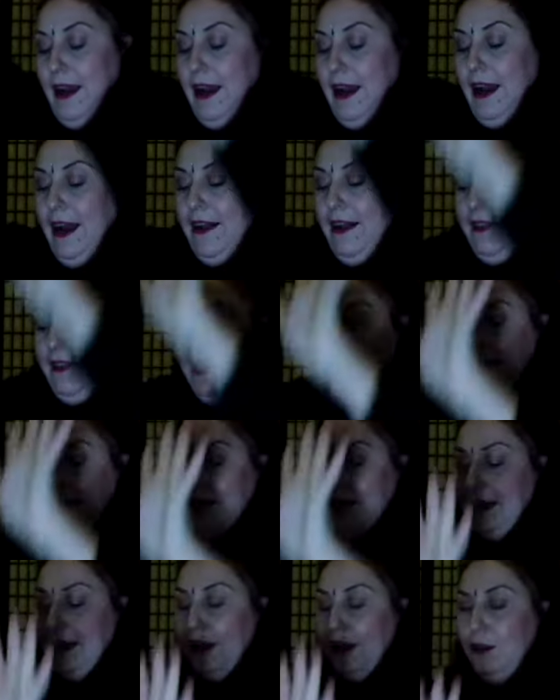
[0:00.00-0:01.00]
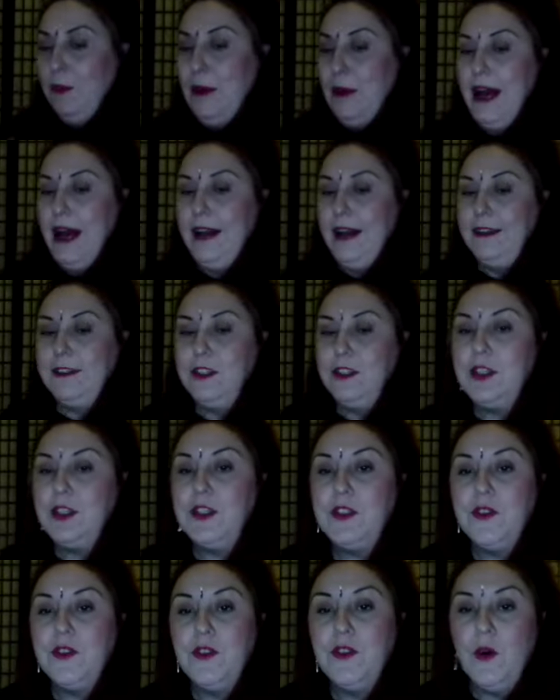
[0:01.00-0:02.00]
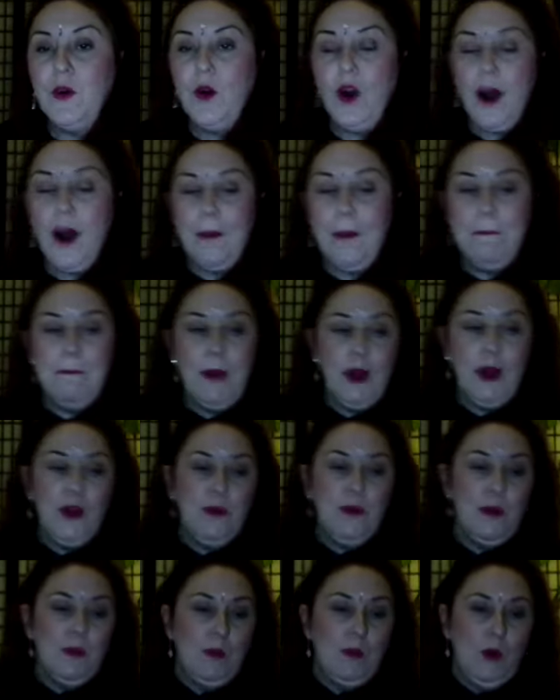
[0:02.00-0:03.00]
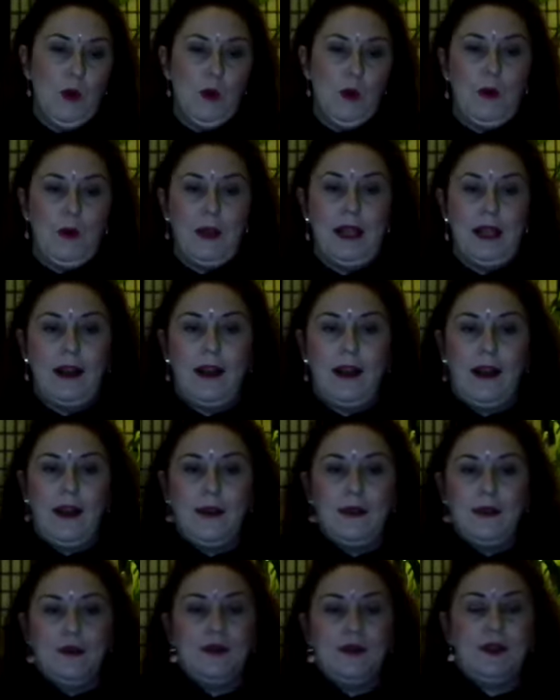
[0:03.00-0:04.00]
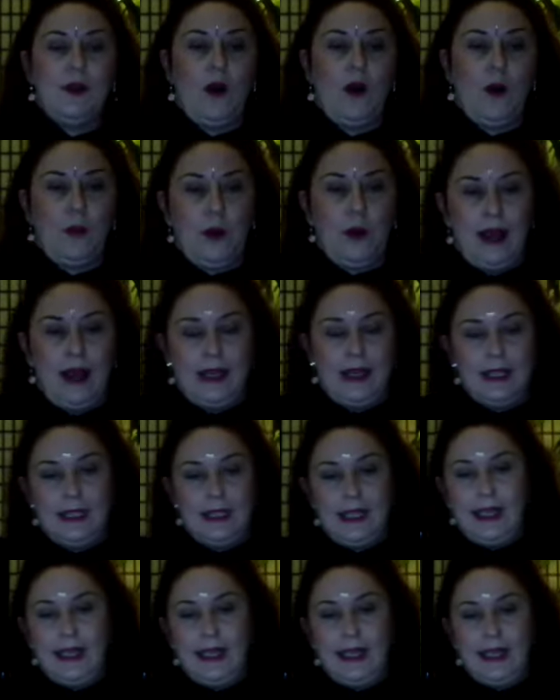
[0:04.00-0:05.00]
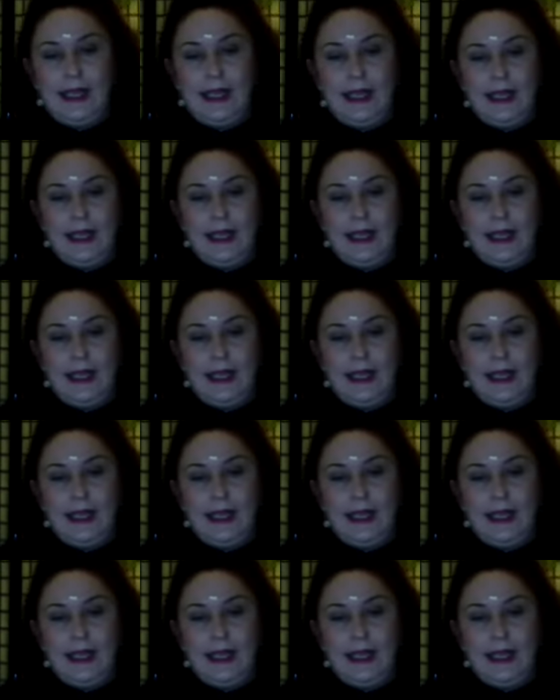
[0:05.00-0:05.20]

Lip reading: And then settle back just for a moment more while we close our practice.